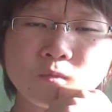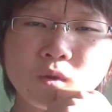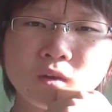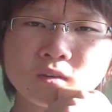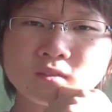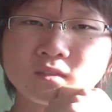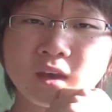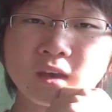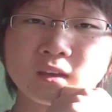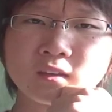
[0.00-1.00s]

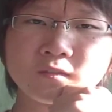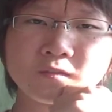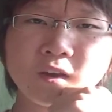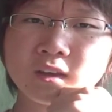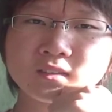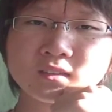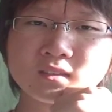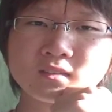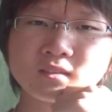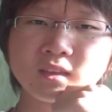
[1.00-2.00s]
words and
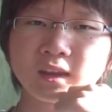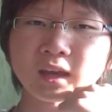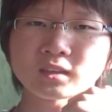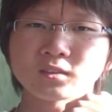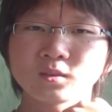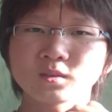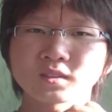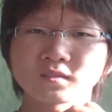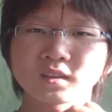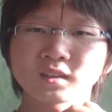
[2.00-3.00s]
phrases that I can
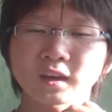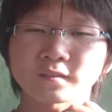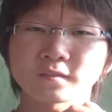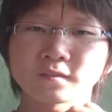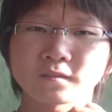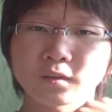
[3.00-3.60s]
use in real life.